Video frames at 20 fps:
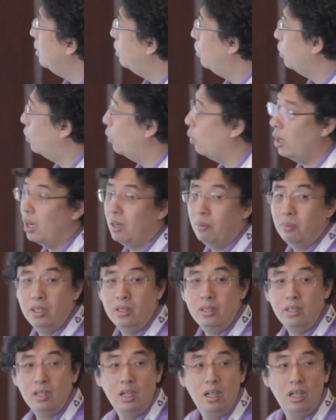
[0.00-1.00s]
the
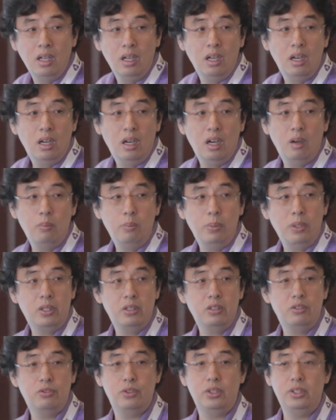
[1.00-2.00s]
requirement
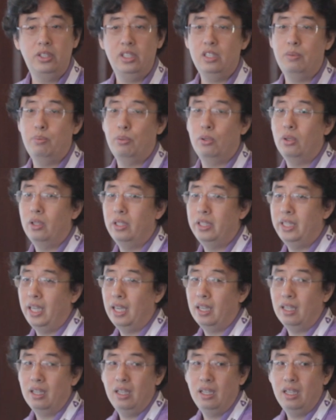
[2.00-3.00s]
because for this
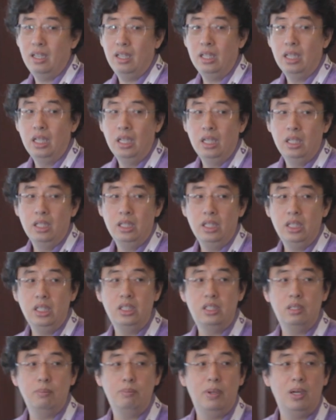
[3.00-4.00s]
project,
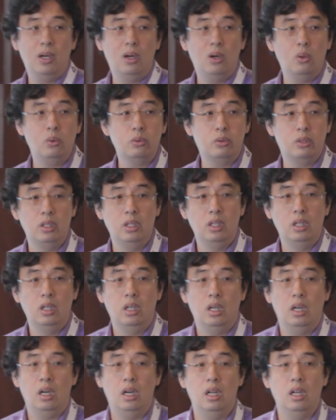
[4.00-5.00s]
it's about
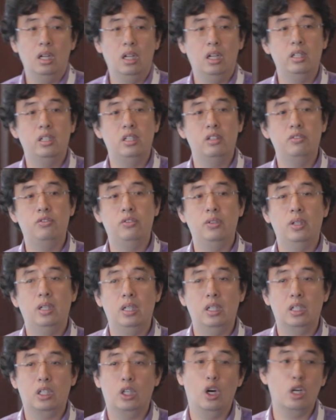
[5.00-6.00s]
a lot of
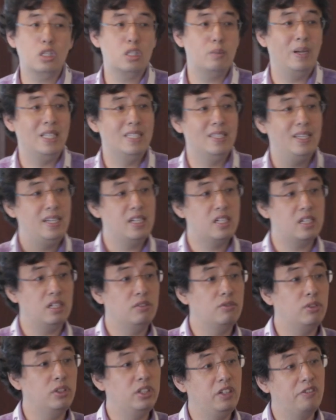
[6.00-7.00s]
customization
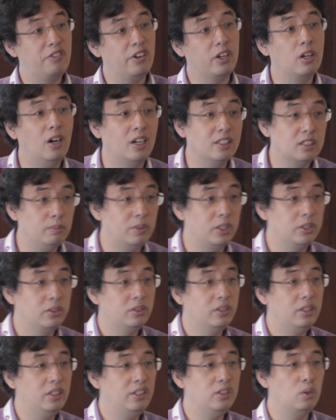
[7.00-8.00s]
for different customers.
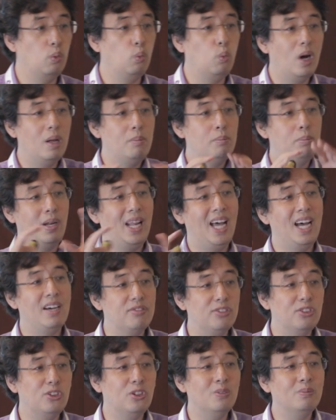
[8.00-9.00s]
It's a one
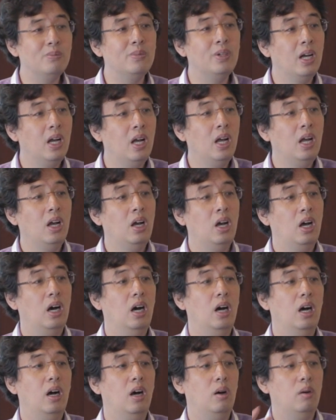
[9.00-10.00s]
platform,
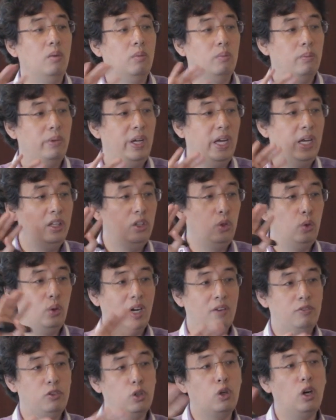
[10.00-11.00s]
and you
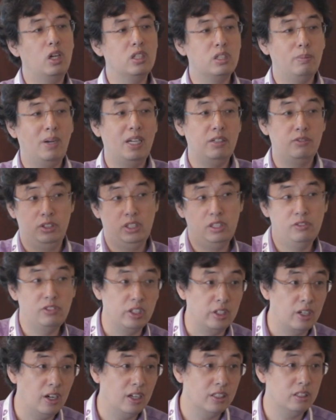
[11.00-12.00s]
have to customize for
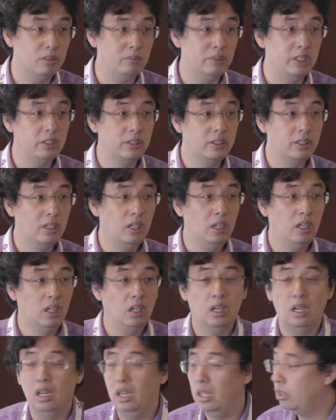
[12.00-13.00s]
different customers.
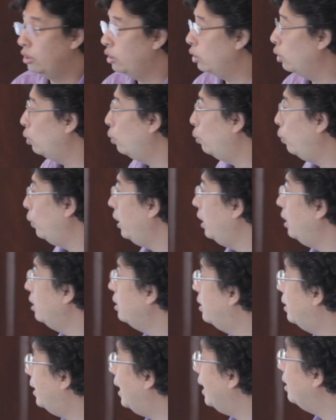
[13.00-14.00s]
So we
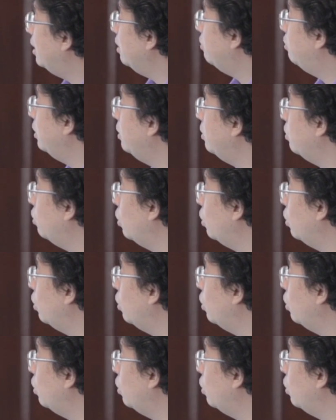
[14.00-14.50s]
set different